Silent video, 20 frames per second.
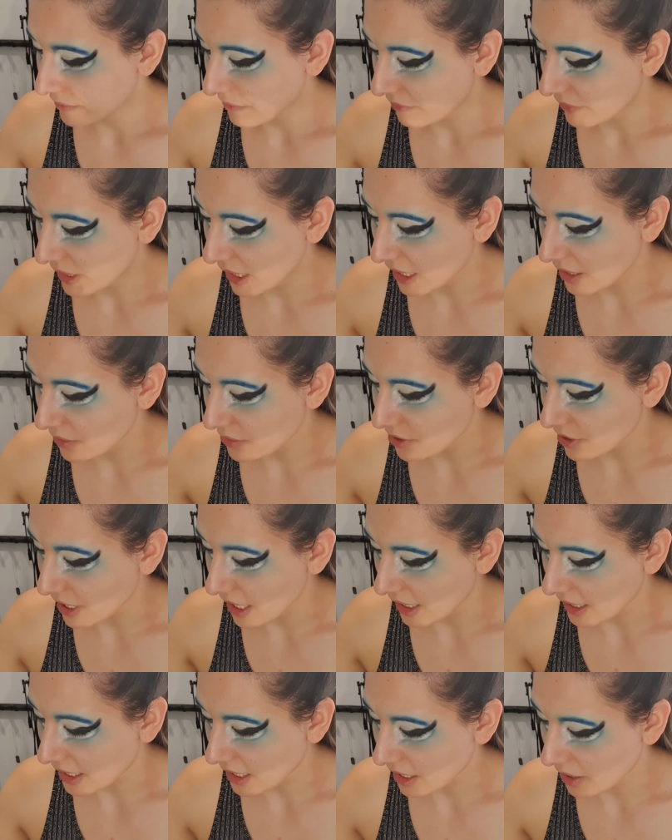into
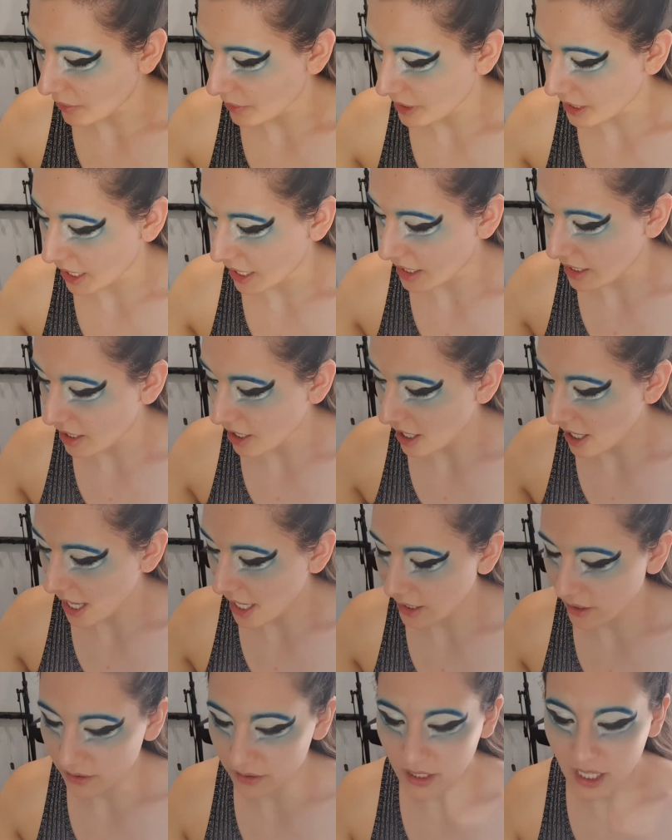that color with that
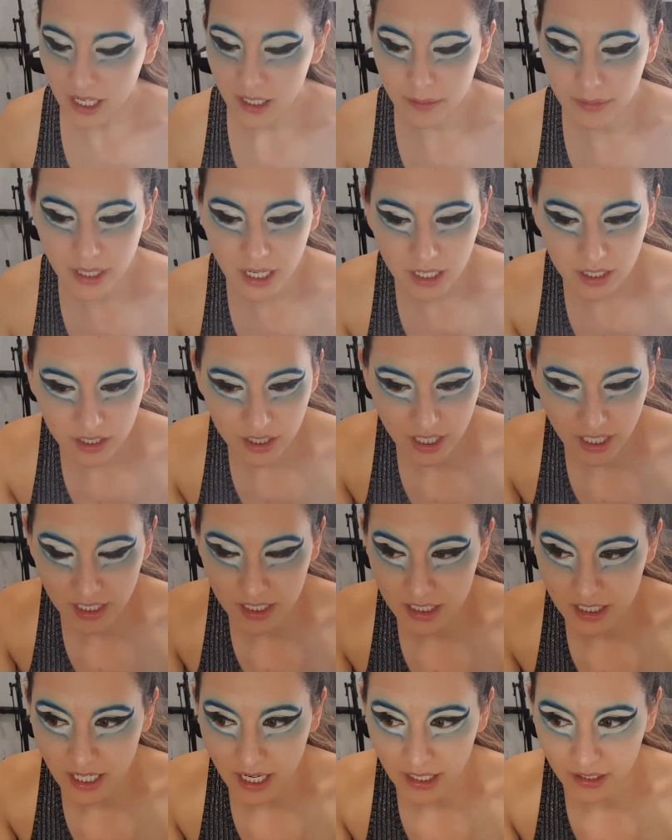angled liner brush
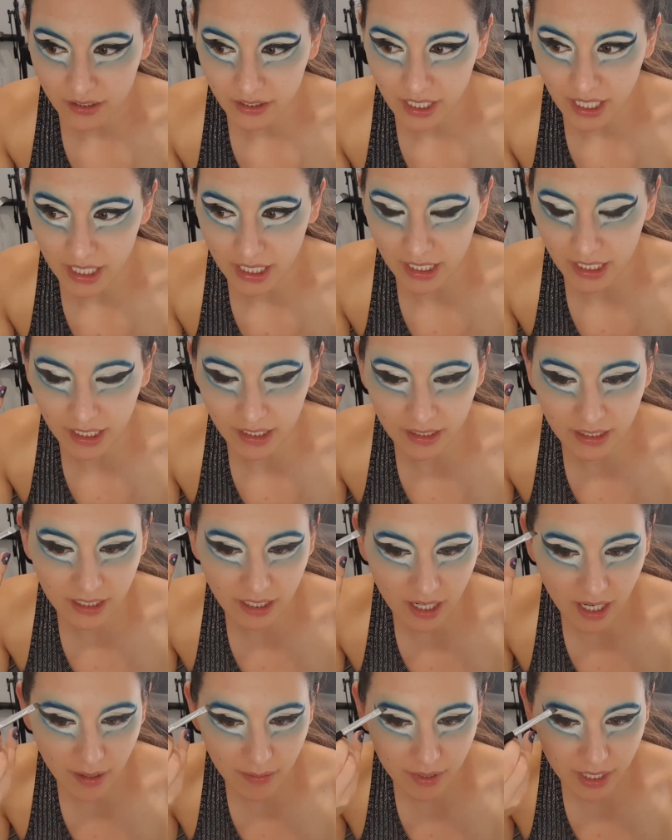and start creating the
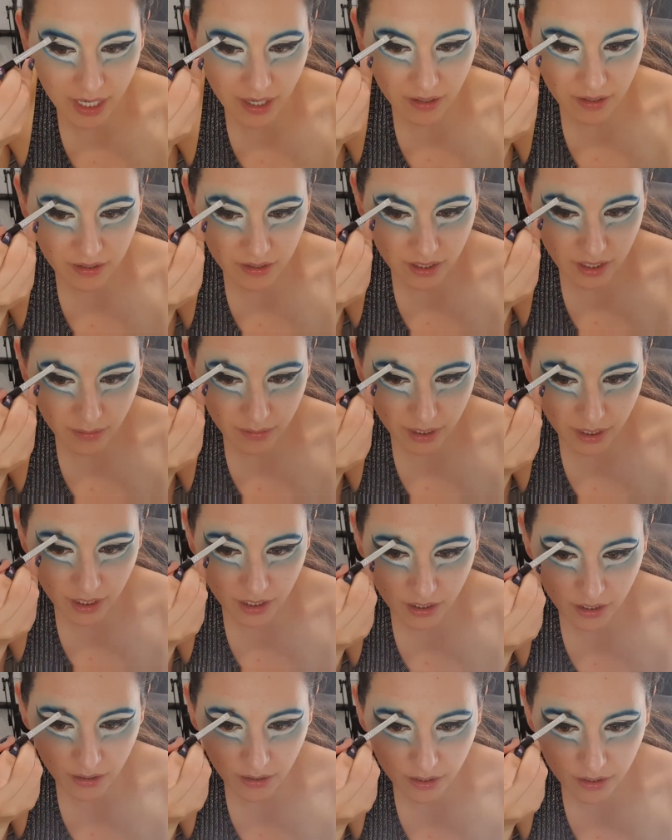eyebrow. So I'm going to
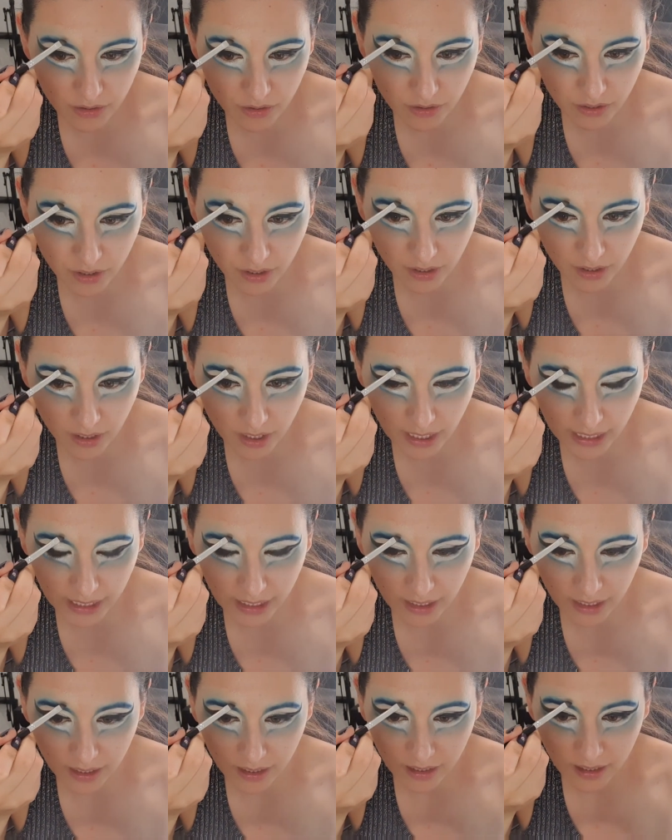go and draw like
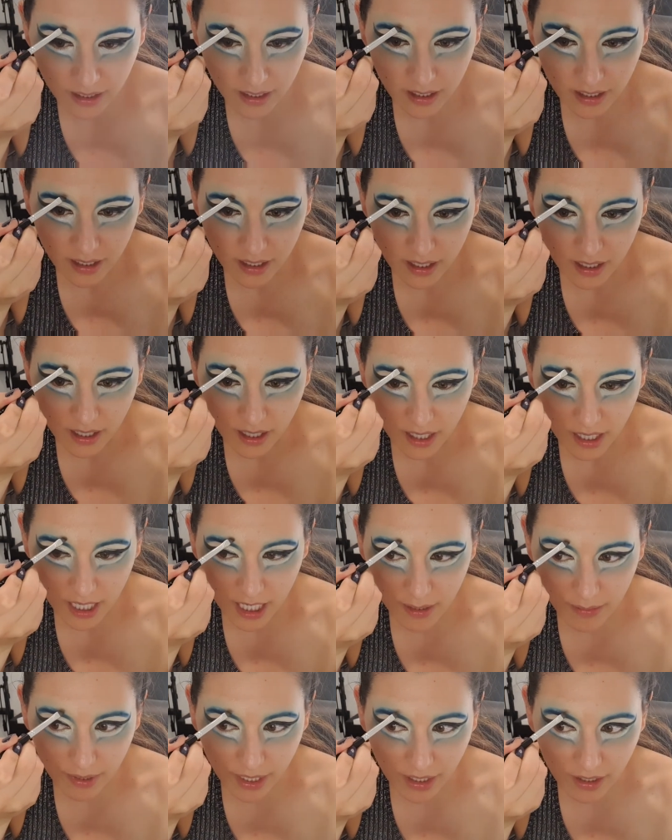a
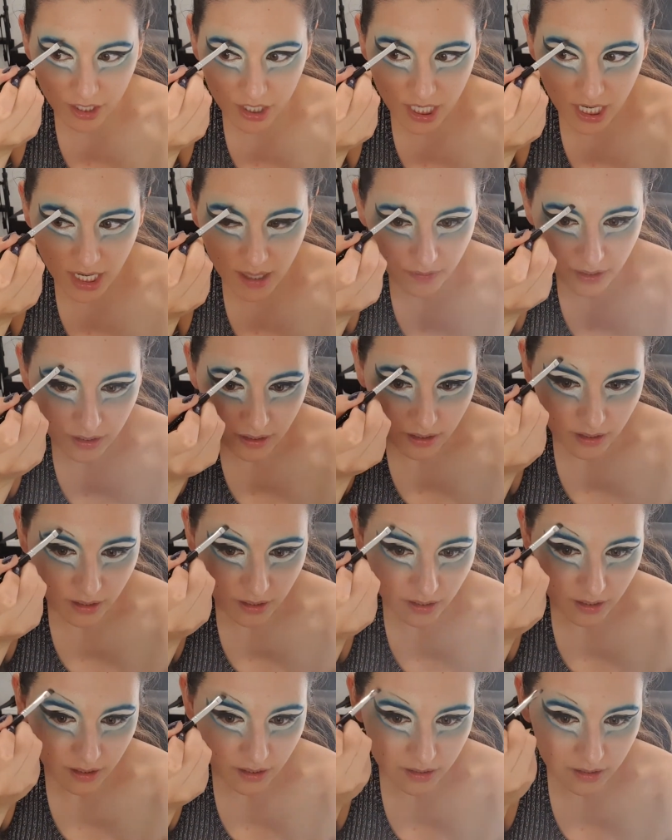eyebrow shape.
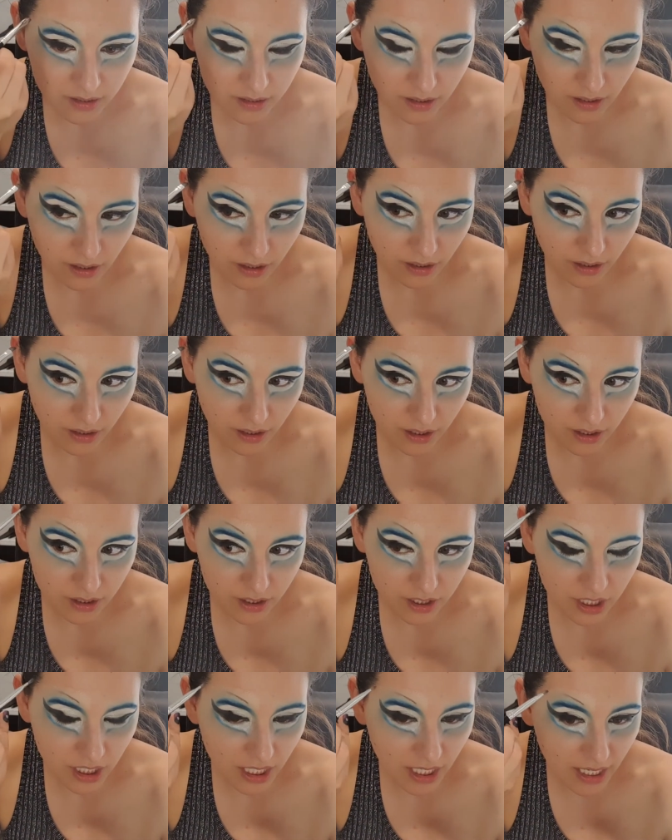So
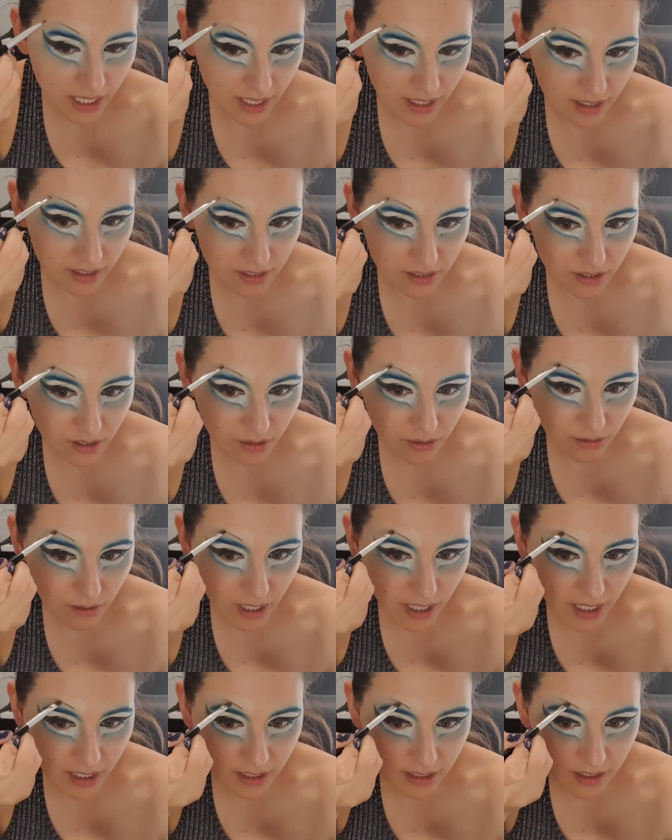she has
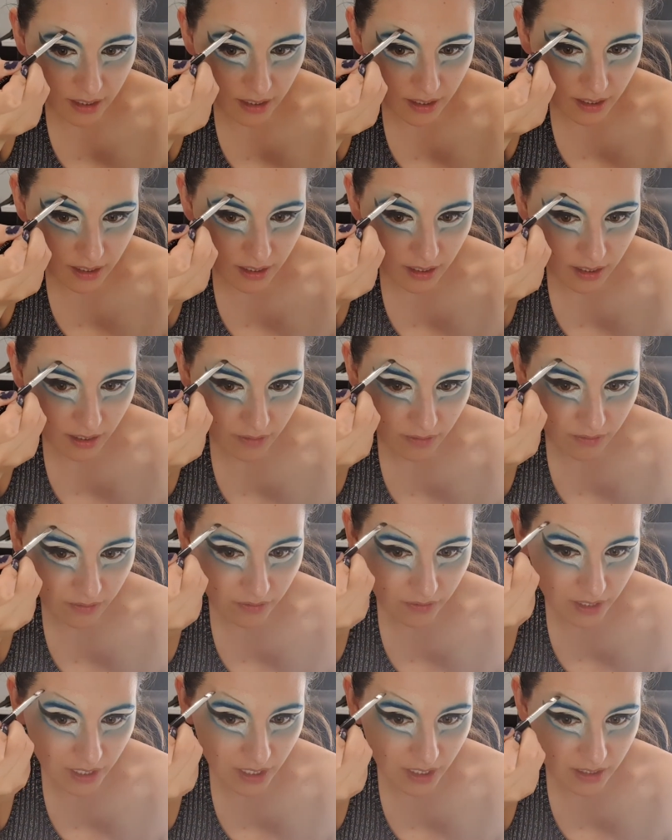quite
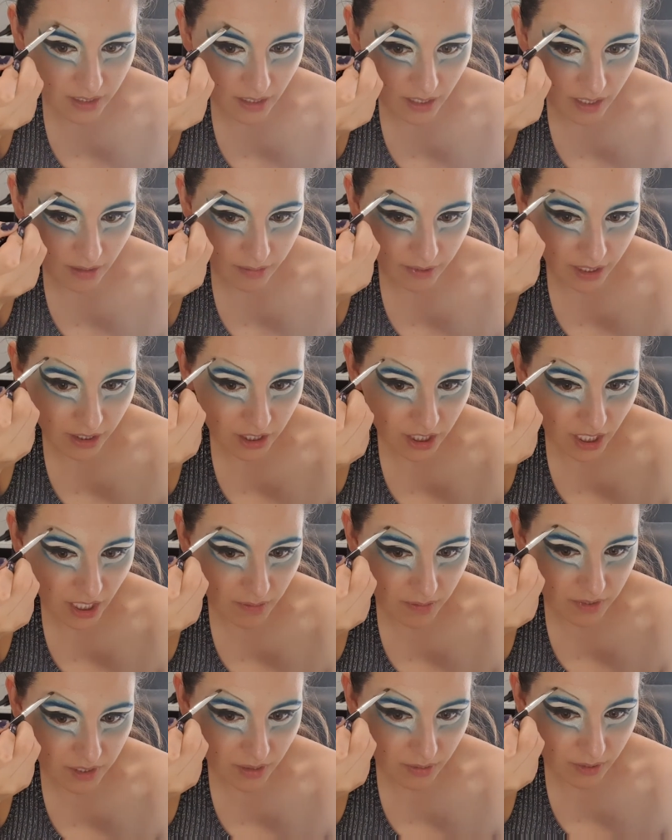a fierce eyebrow
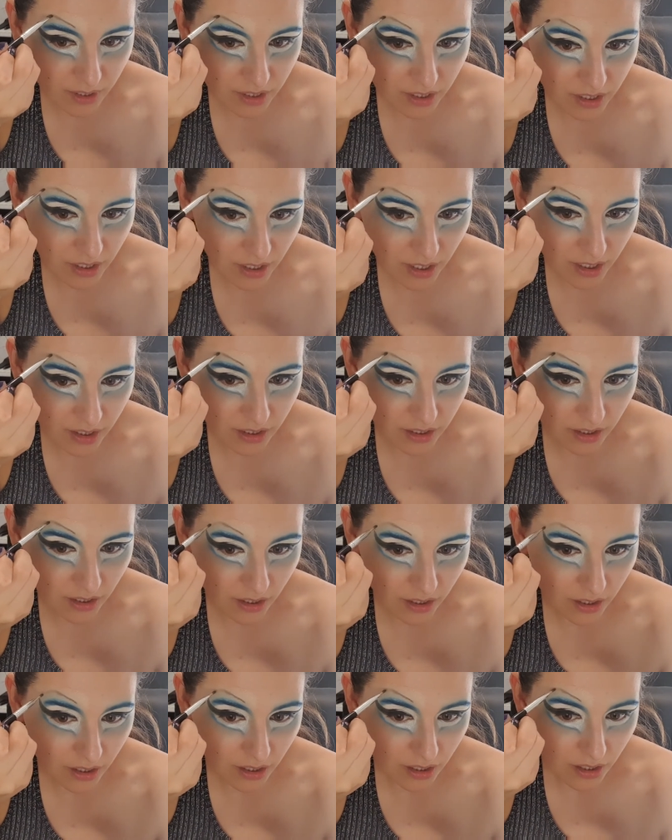shape, so we're just going
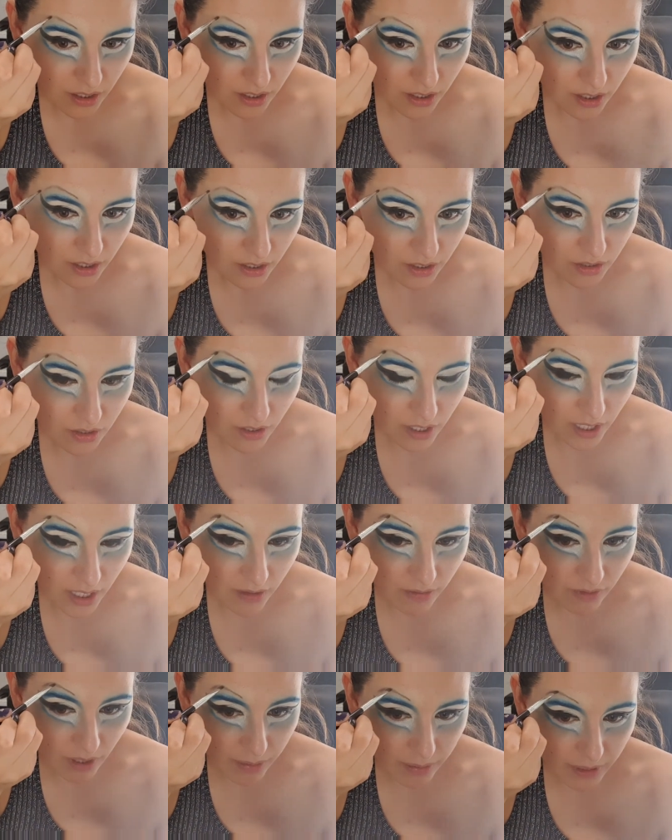to try
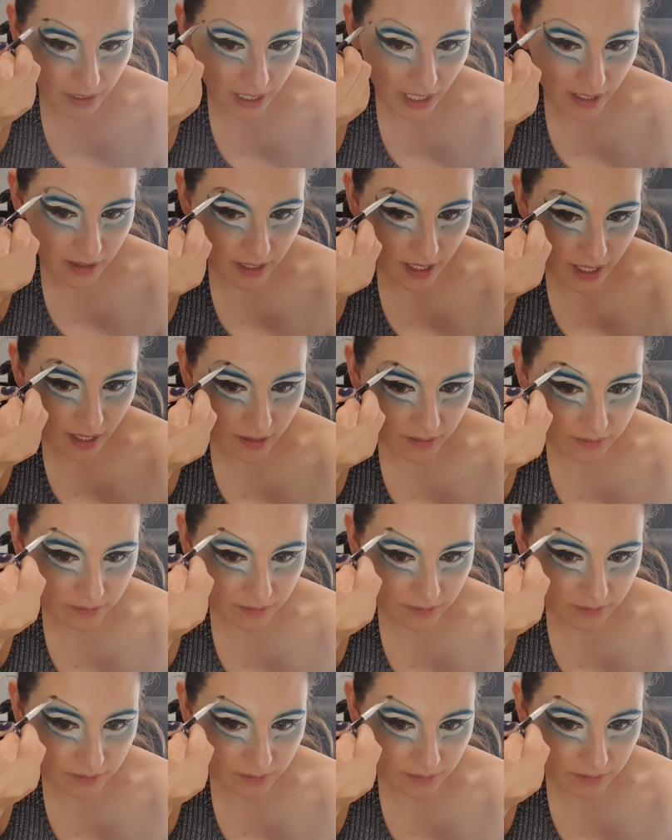and replicate that.